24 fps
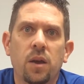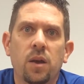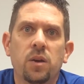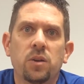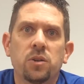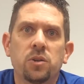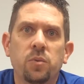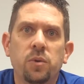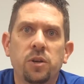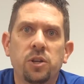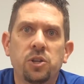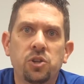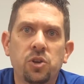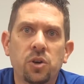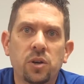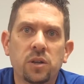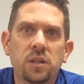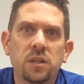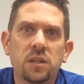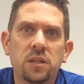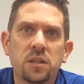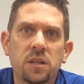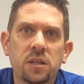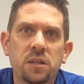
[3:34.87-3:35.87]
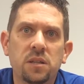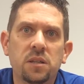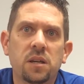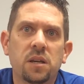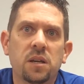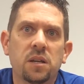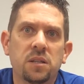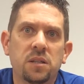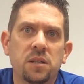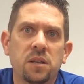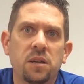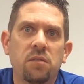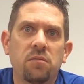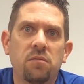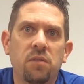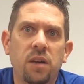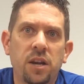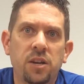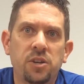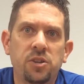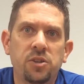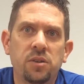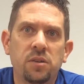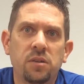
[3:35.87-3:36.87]
So we took this into
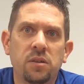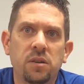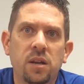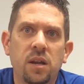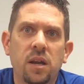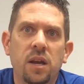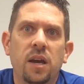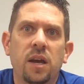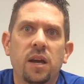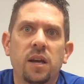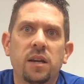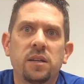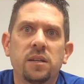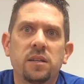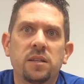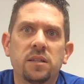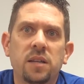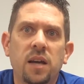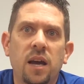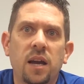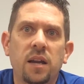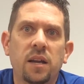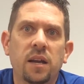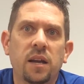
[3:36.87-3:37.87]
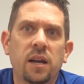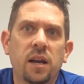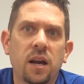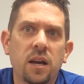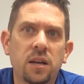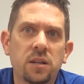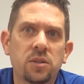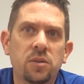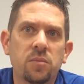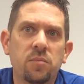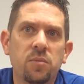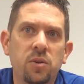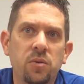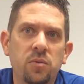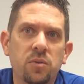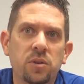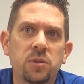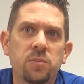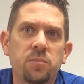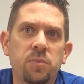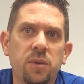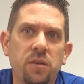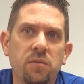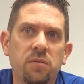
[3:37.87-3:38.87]
consideration and designed a custom
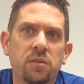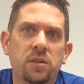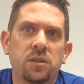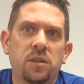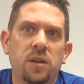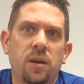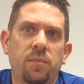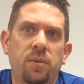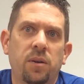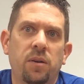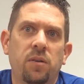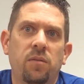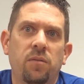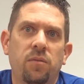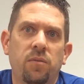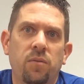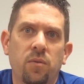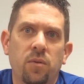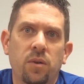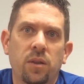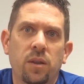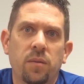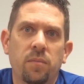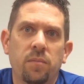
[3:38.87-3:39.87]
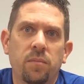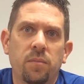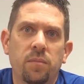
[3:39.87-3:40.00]
USB receptacle for them.